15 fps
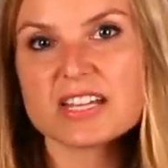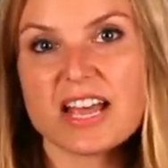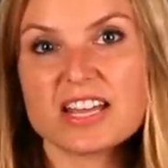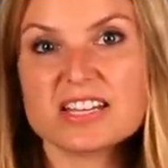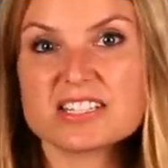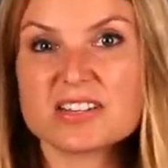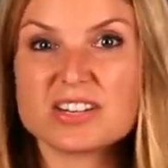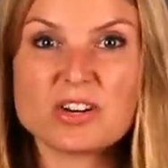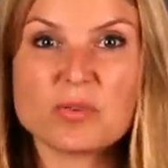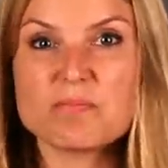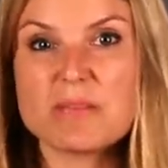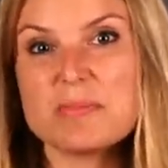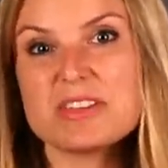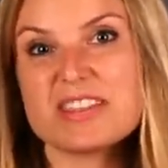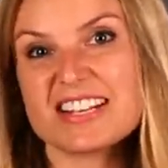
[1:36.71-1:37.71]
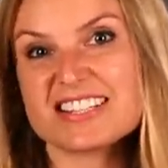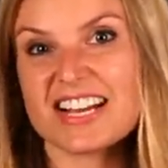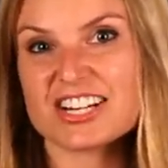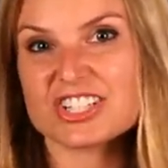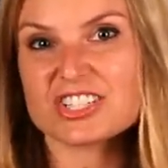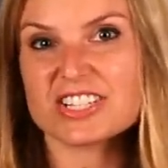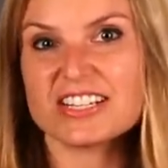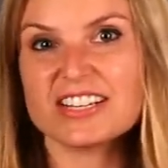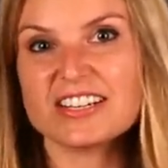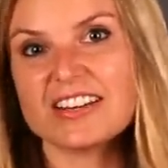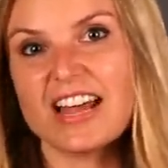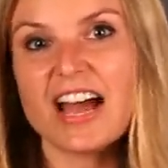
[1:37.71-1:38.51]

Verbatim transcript: and you know maybe that's actually an